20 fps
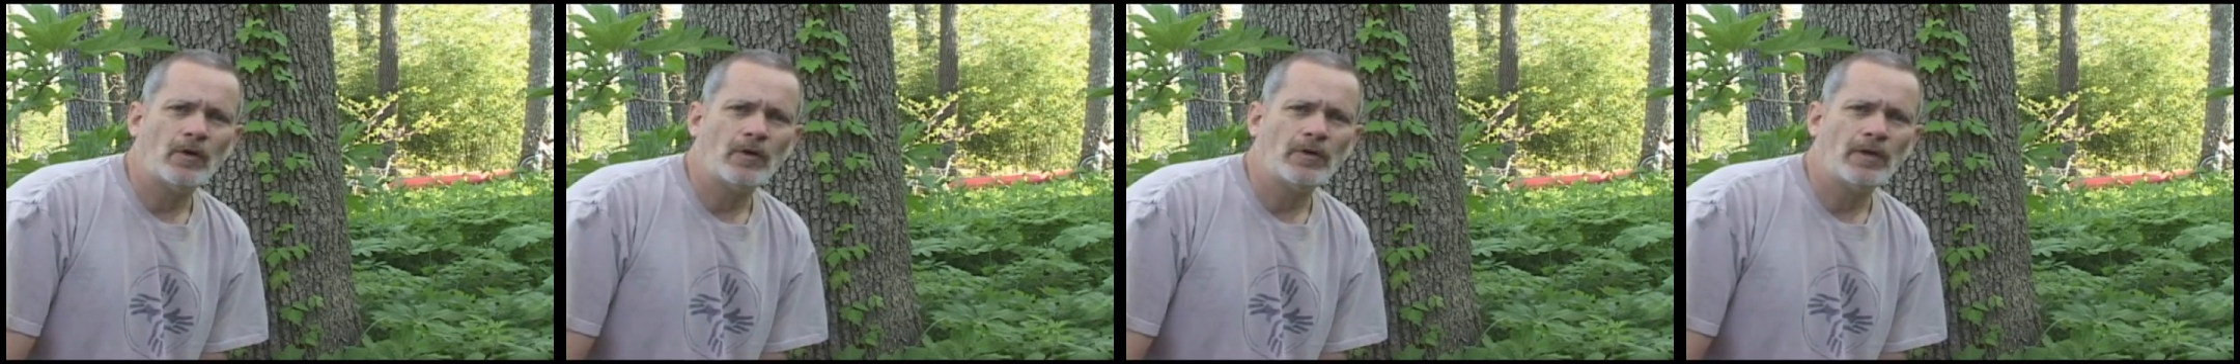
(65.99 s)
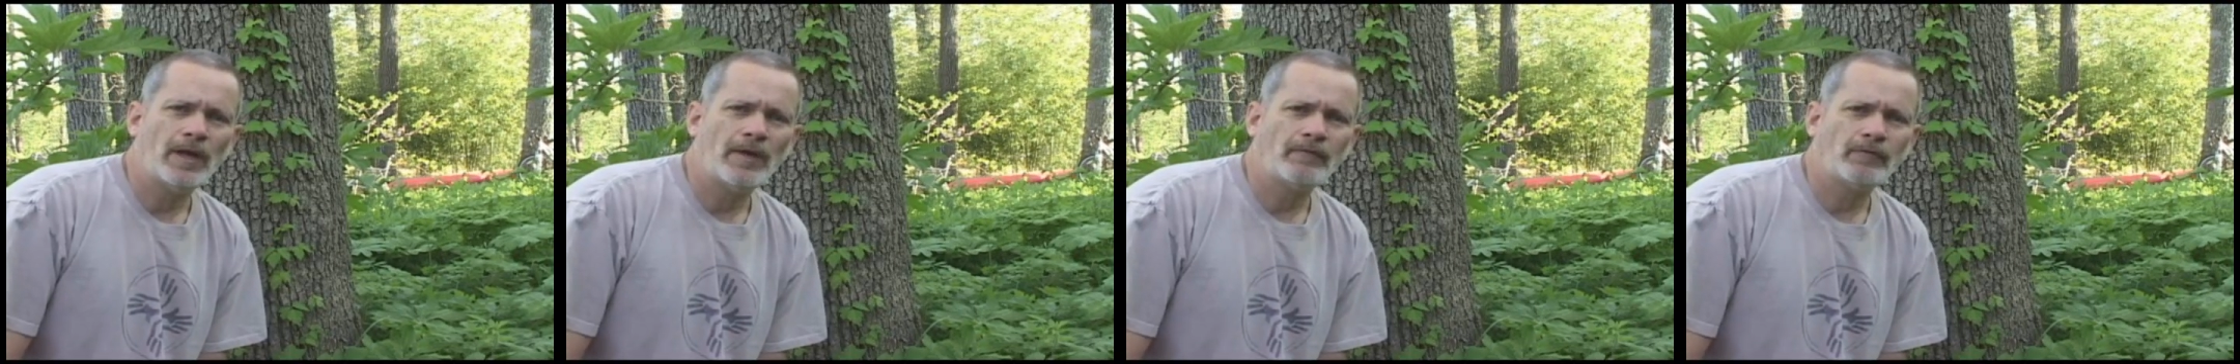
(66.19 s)

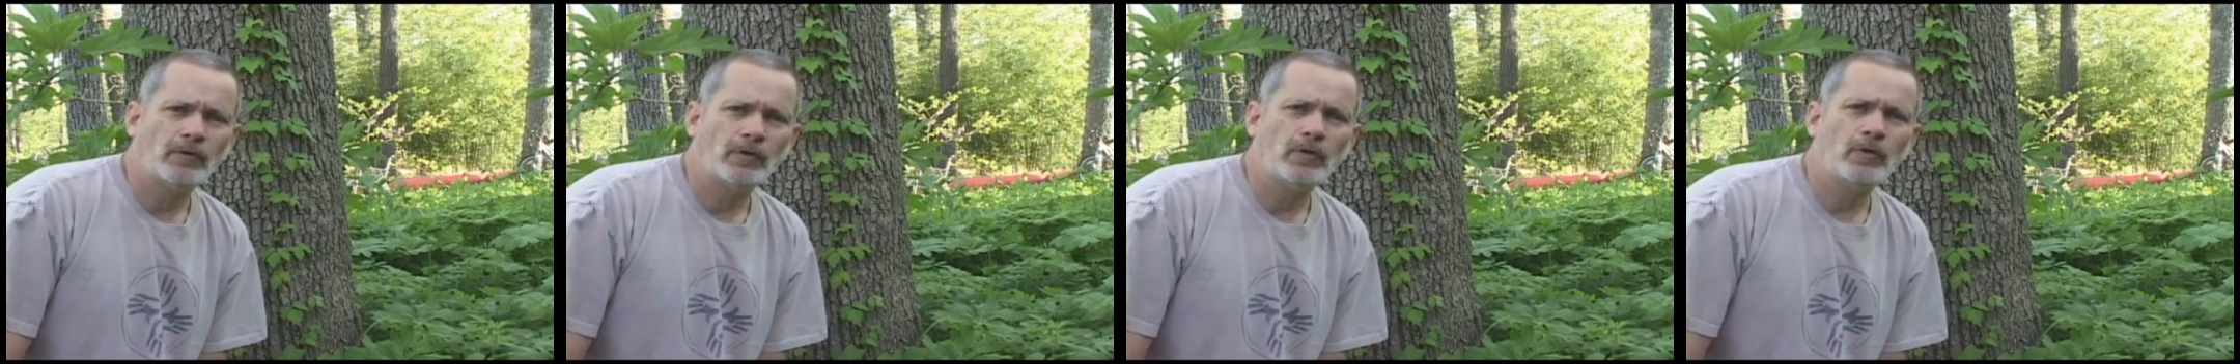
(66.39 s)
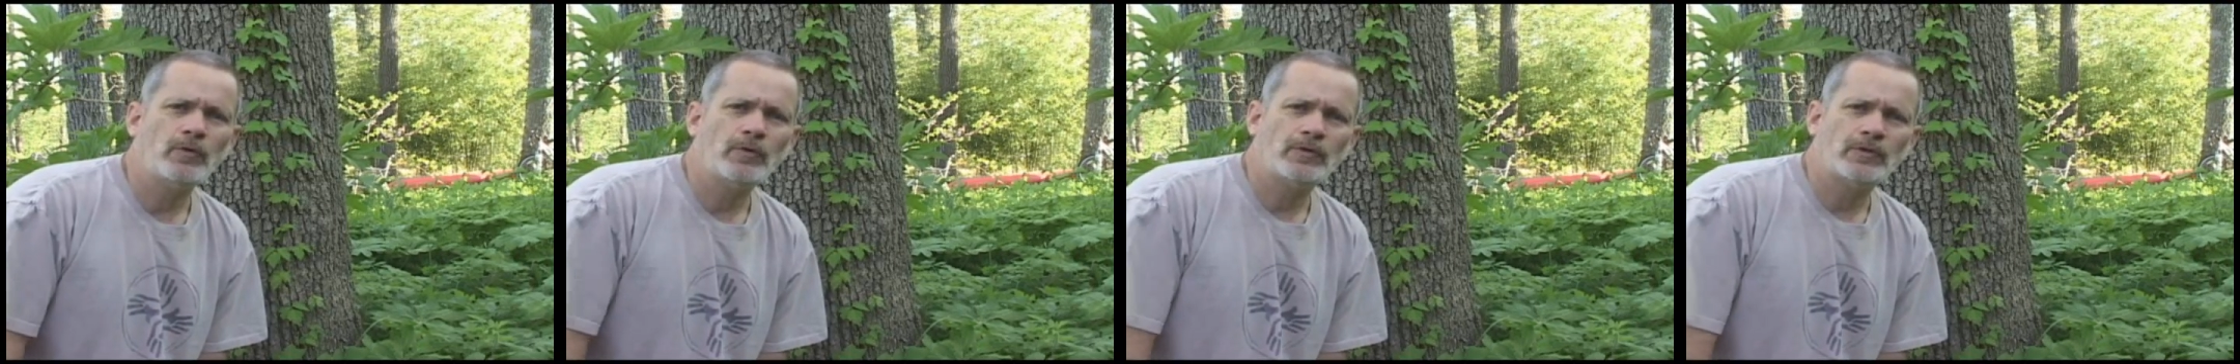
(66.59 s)
all you have to
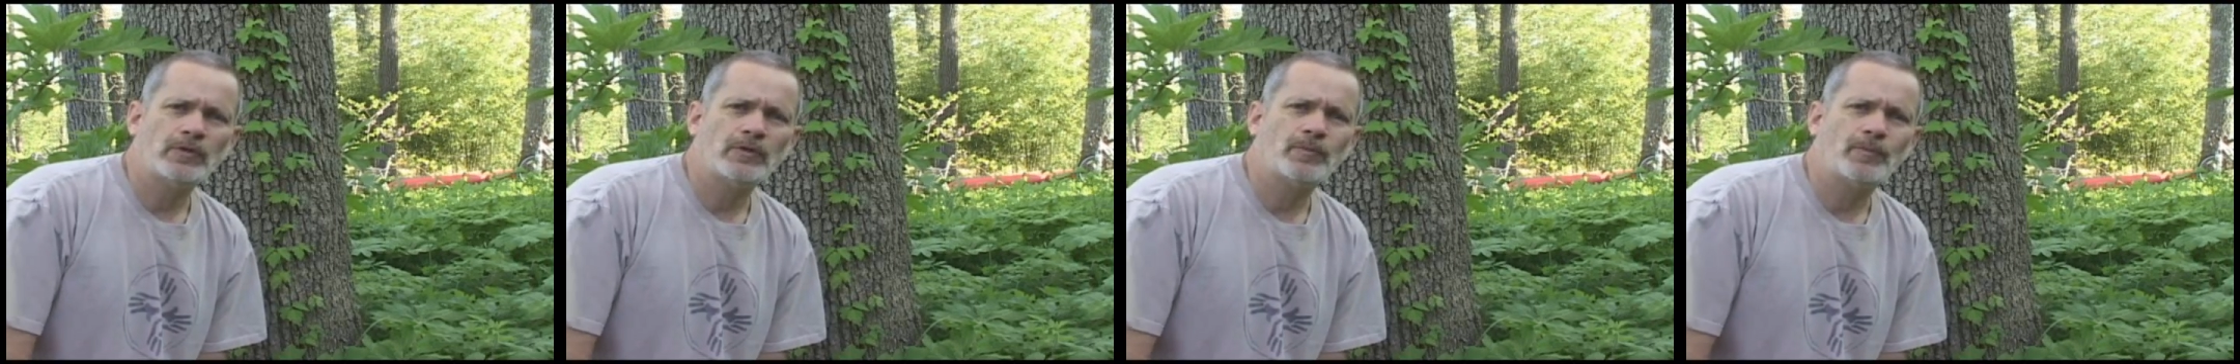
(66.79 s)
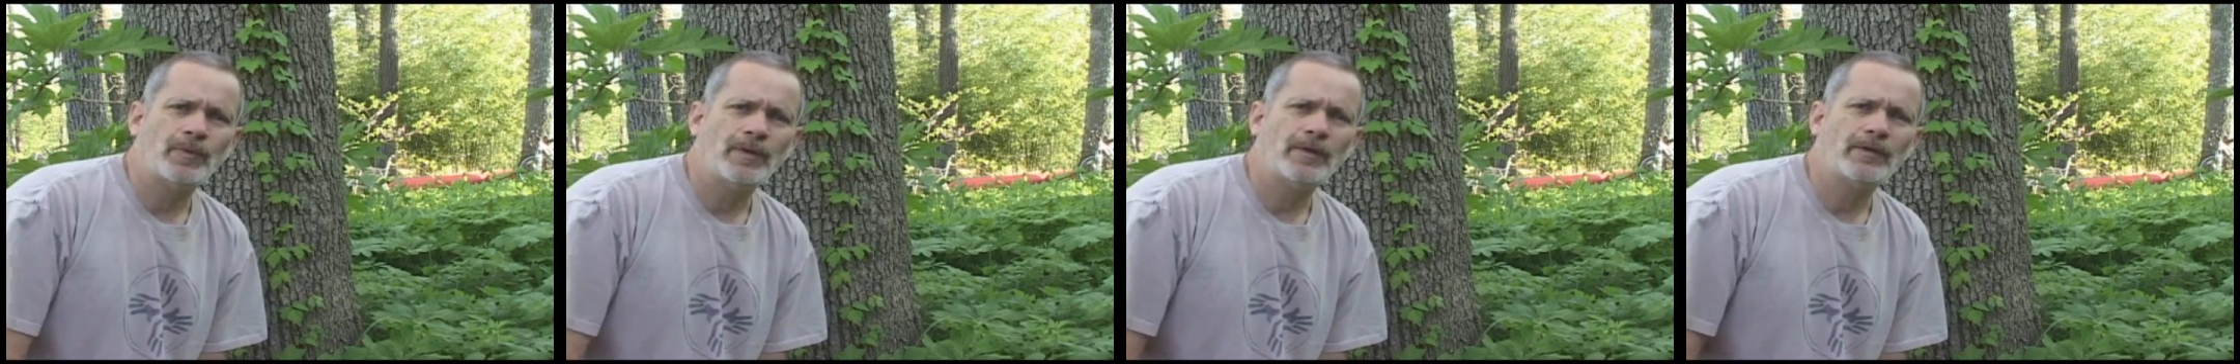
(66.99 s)
do is
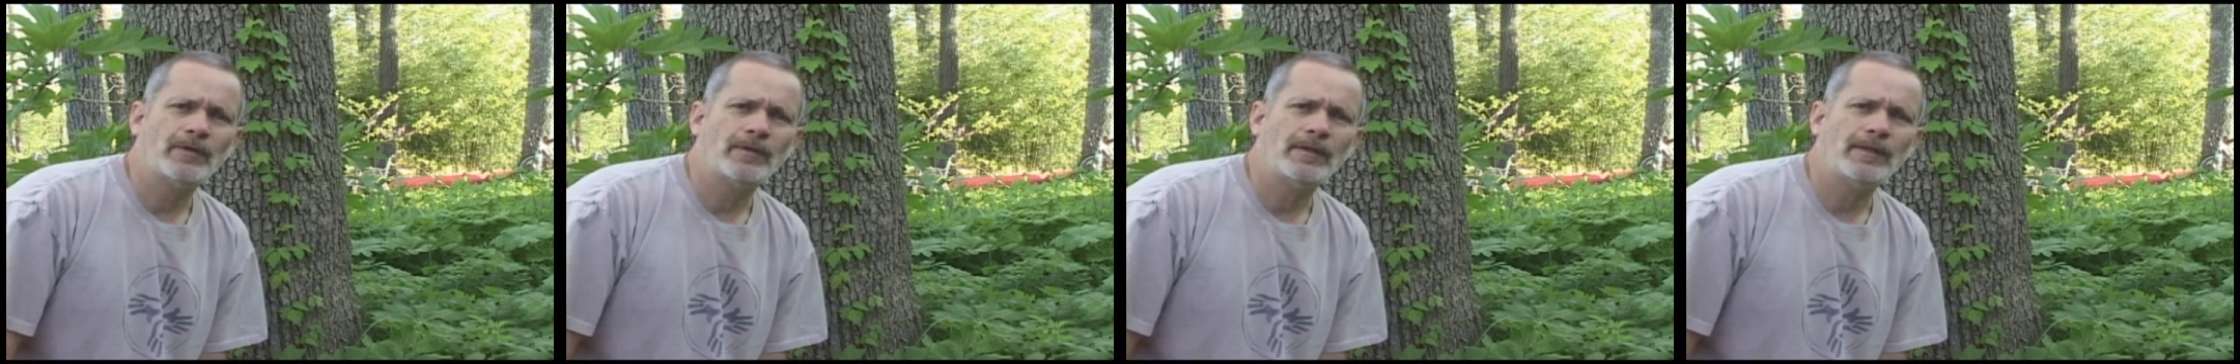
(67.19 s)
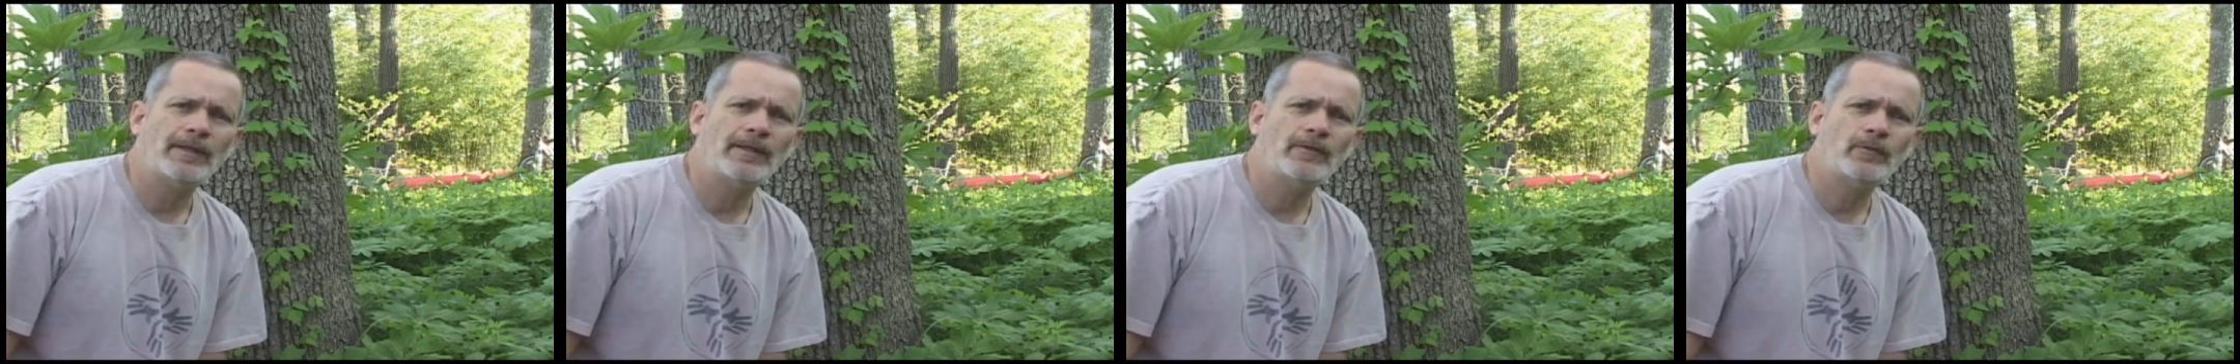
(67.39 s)
just pick
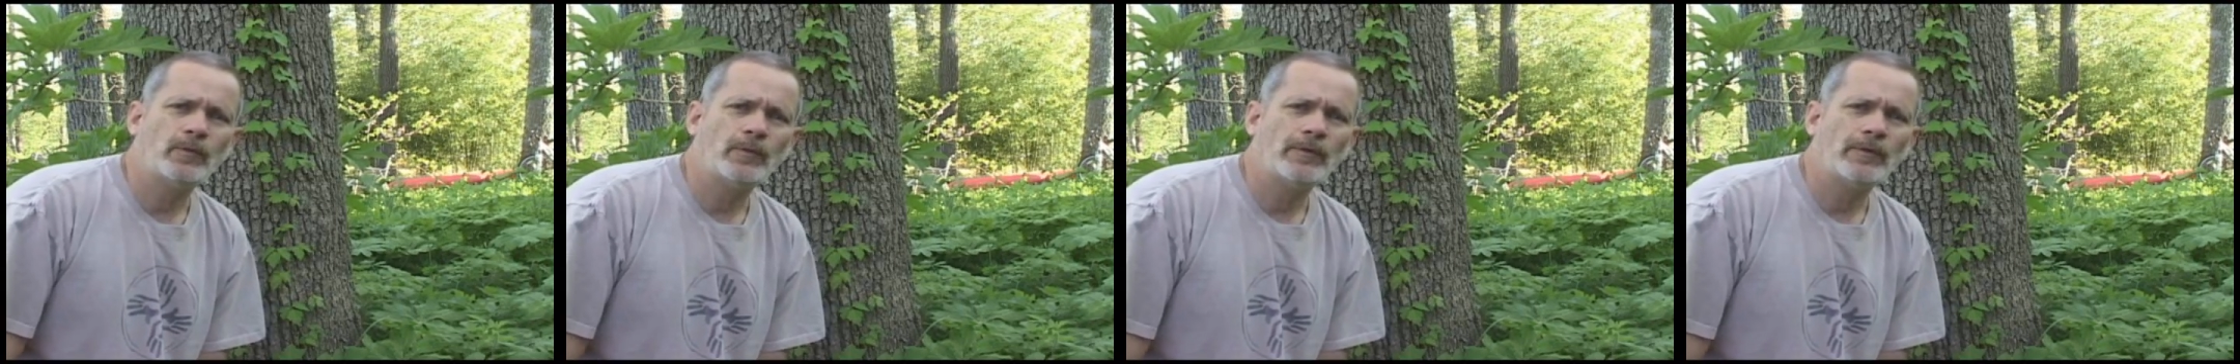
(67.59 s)
the leaves